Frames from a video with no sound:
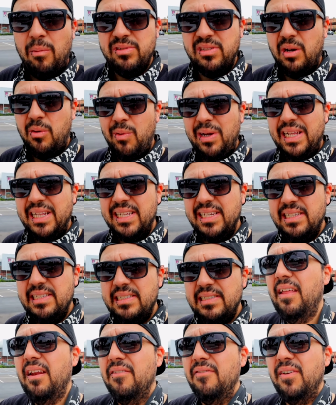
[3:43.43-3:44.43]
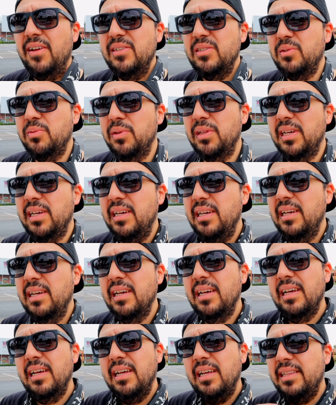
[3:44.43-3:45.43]
was on waitlist, and eventually
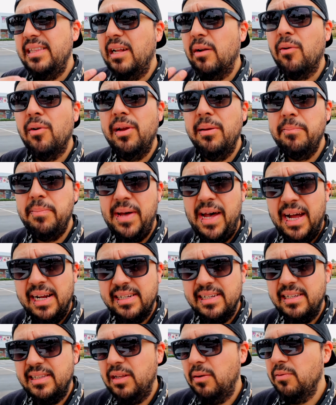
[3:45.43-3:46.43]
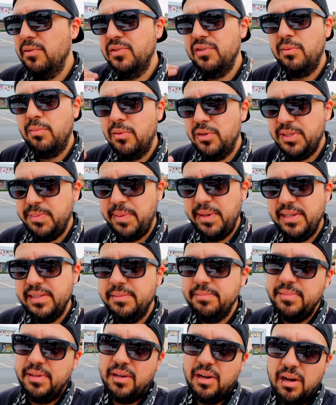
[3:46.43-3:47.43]
they were impacted there was no more space
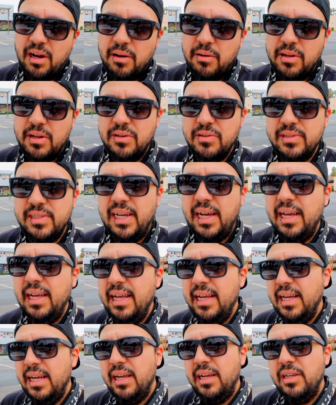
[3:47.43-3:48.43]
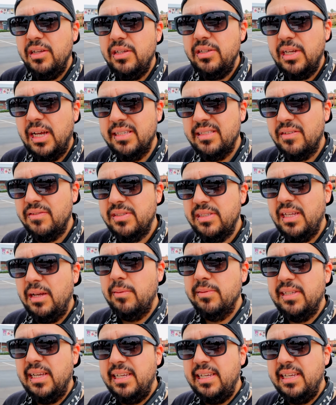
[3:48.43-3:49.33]
I'm like all right where goes that sf state was